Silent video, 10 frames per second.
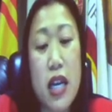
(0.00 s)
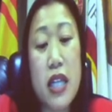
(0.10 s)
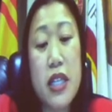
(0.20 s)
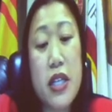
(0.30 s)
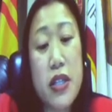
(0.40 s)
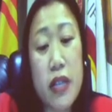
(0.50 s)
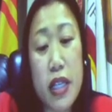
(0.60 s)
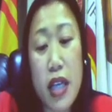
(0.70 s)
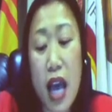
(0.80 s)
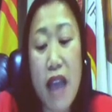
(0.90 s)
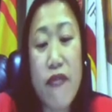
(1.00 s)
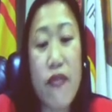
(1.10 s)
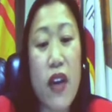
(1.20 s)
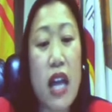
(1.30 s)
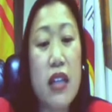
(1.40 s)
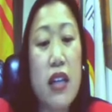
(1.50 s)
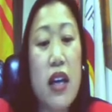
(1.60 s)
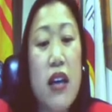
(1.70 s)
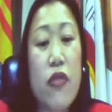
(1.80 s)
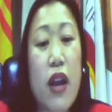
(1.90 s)
Additionally, I fought
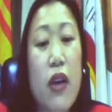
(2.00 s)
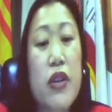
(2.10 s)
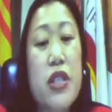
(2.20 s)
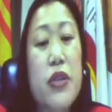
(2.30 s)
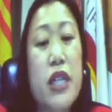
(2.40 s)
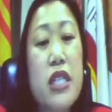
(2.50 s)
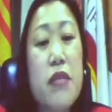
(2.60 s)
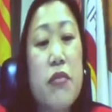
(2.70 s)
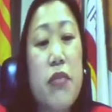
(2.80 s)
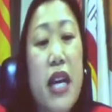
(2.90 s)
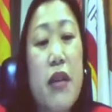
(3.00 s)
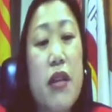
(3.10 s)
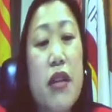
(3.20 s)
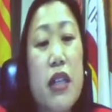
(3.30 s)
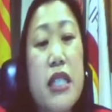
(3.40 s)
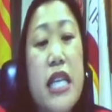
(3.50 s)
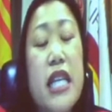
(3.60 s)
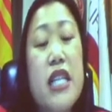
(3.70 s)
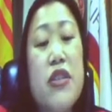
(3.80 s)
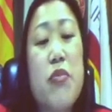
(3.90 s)
for our students by
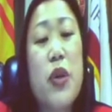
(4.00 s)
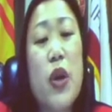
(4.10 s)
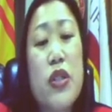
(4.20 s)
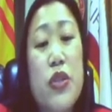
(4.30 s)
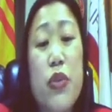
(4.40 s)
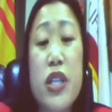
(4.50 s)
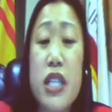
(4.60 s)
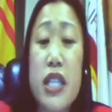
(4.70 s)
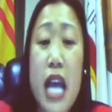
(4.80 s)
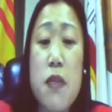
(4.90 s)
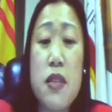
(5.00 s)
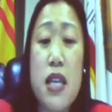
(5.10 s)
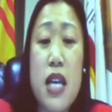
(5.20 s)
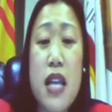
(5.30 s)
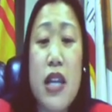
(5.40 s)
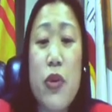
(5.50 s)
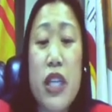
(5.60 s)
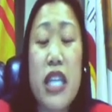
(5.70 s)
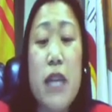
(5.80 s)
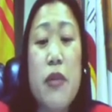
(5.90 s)
seeking to impose tuition caps that would
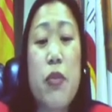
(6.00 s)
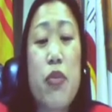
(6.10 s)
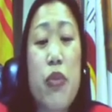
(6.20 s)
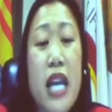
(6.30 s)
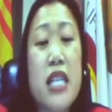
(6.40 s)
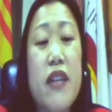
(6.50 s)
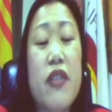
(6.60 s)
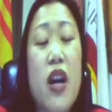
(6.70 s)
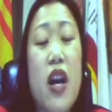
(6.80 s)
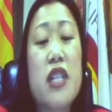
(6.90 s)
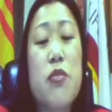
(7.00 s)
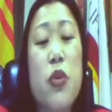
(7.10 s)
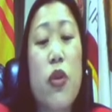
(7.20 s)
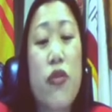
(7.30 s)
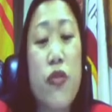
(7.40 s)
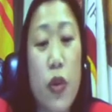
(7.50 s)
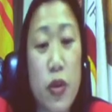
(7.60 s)
keep the price of college more.